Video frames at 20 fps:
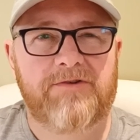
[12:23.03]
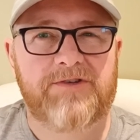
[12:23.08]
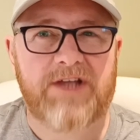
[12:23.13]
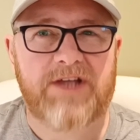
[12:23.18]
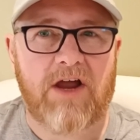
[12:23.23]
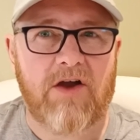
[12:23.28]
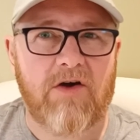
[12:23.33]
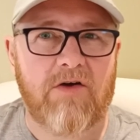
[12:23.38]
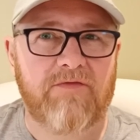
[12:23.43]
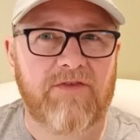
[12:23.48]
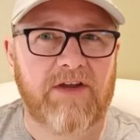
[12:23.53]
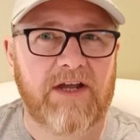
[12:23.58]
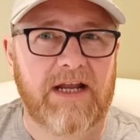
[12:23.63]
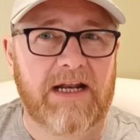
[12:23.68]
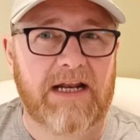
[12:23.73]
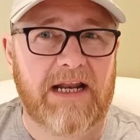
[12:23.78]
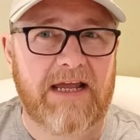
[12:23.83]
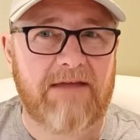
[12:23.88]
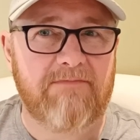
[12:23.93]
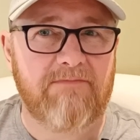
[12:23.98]
Start off, you're
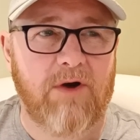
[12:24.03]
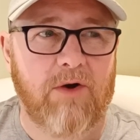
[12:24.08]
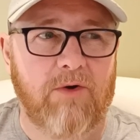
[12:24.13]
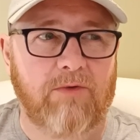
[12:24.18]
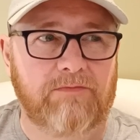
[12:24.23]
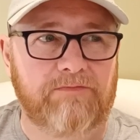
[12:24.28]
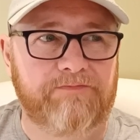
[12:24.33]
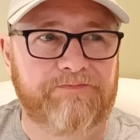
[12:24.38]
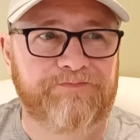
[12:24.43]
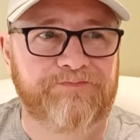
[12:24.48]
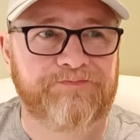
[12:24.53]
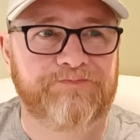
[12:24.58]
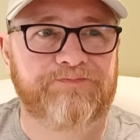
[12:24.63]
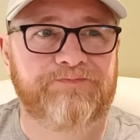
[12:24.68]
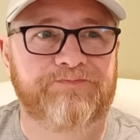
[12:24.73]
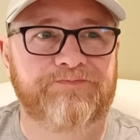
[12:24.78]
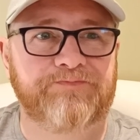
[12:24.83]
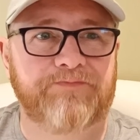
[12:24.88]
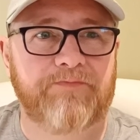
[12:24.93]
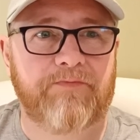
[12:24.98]
getting light malt,
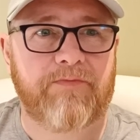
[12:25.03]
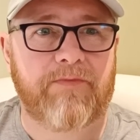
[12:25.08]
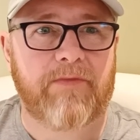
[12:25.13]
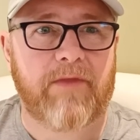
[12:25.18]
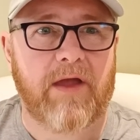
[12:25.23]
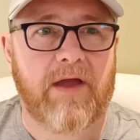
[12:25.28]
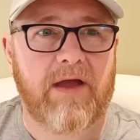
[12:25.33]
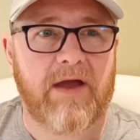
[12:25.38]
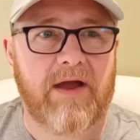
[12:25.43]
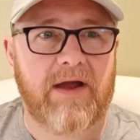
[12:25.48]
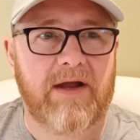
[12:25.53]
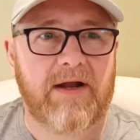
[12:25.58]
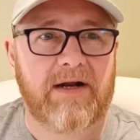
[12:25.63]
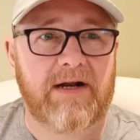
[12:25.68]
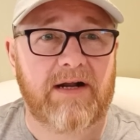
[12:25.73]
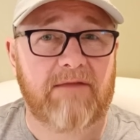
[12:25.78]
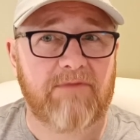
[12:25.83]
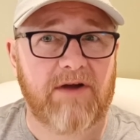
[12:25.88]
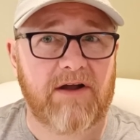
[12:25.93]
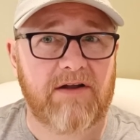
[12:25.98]
a
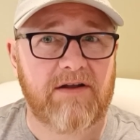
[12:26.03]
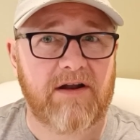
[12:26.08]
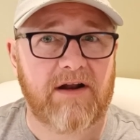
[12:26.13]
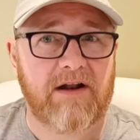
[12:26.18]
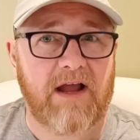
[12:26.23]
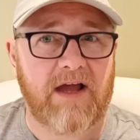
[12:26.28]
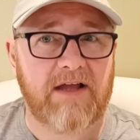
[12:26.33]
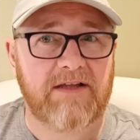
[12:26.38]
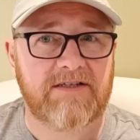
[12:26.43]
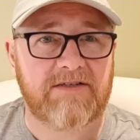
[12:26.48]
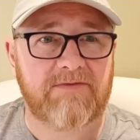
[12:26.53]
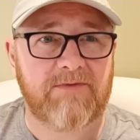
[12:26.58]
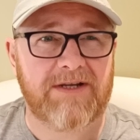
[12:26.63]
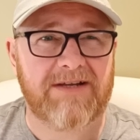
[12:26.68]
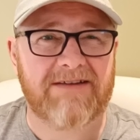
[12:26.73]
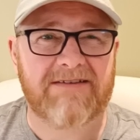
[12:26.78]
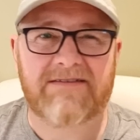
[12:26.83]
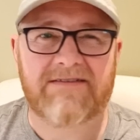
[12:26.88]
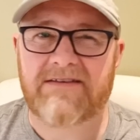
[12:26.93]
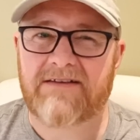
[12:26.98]
little bit of underlying
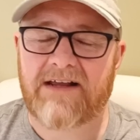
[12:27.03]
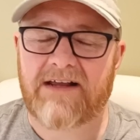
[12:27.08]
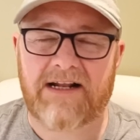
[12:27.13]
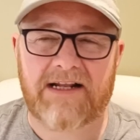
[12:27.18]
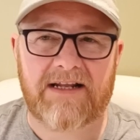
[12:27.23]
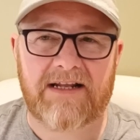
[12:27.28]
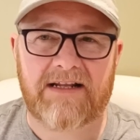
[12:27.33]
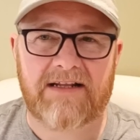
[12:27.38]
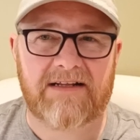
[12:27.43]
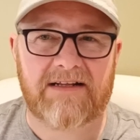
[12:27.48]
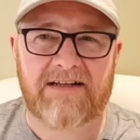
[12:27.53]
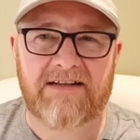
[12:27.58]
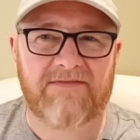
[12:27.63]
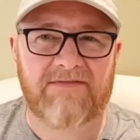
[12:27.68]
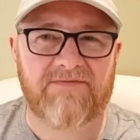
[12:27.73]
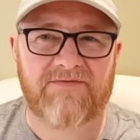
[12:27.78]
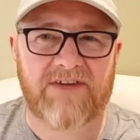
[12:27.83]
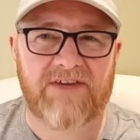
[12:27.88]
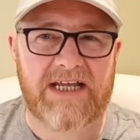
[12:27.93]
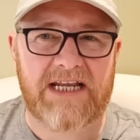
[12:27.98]
sweetness,
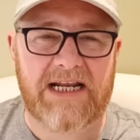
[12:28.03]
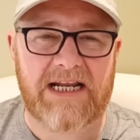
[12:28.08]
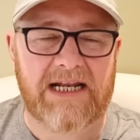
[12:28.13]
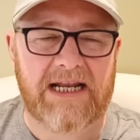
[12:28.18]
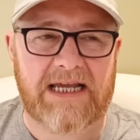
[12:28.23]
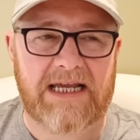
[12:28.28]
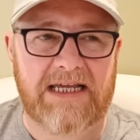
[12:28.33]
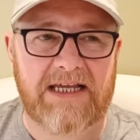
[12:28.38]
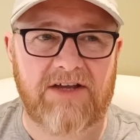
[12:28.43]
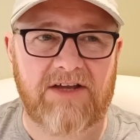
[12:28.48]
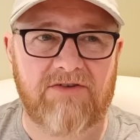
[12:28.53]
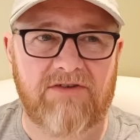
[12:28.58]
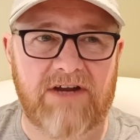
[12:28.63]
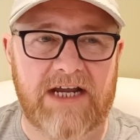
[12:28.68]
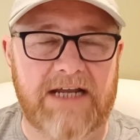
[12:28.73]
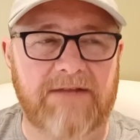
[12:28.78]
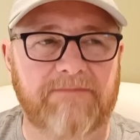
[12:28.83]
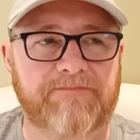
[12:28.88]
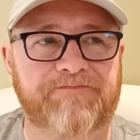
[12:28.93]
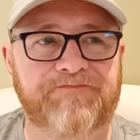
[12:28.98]
very light
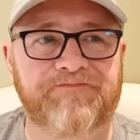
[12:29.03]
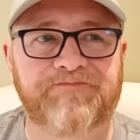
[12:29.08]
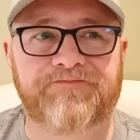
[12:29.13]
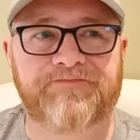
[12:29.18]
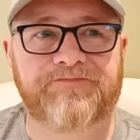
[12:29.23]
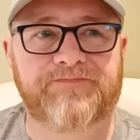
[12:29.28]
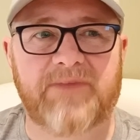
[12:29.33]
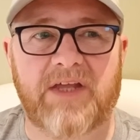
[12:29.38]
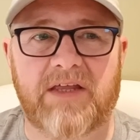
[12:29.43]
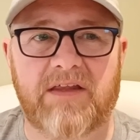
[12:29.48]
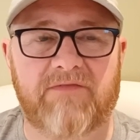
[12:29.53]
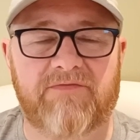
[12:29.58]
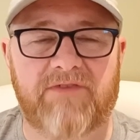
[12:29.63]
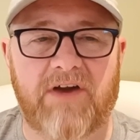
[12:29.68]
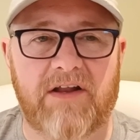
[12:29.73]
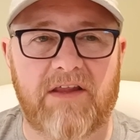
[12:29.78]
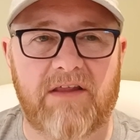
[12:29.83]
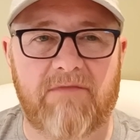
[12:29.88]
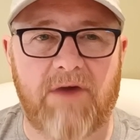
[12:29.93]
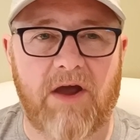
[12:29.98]
grain at the
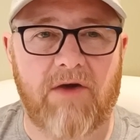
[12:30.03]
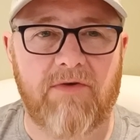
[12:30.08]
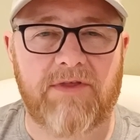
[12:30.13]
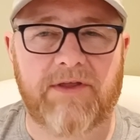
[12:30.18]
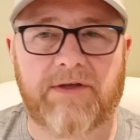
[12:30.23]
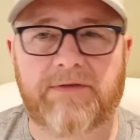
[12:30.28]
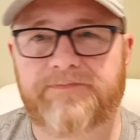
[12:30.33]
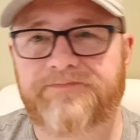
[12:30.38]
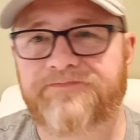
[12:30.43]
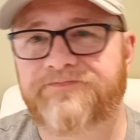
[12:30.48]
front of the mouth.